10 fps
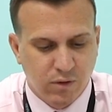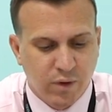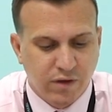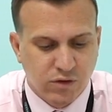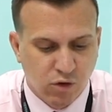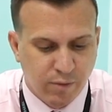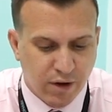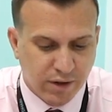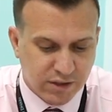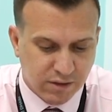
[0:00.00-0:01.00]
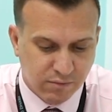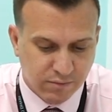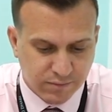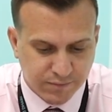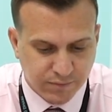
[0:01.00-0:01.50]
went the door behind
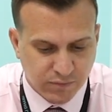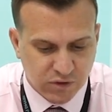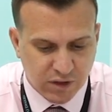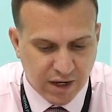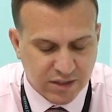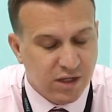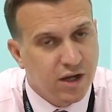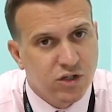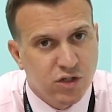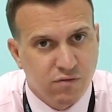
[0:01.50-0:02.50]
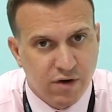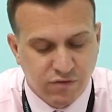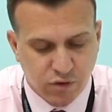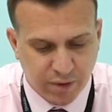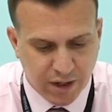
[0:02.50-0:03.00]
him as the engine
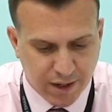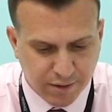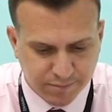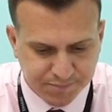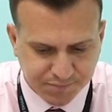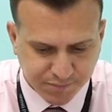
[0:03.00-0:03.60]
revved up again.